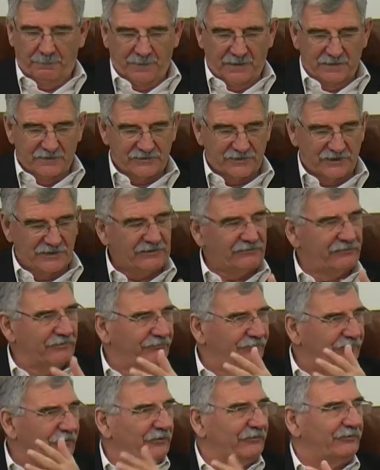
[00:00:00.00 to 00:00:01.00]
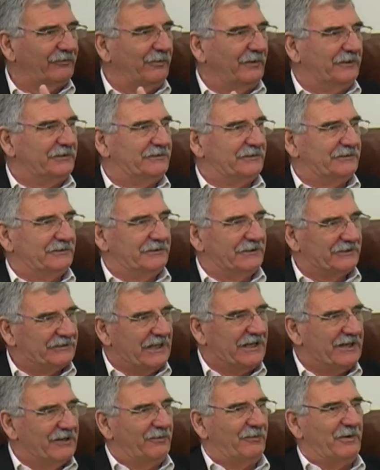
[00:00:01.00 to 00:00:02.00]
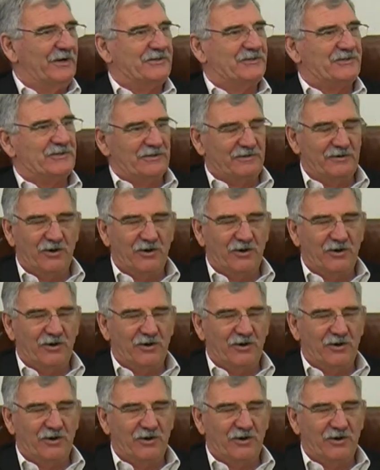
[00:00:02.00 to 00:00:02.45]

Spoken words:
So that's the first question. The second question,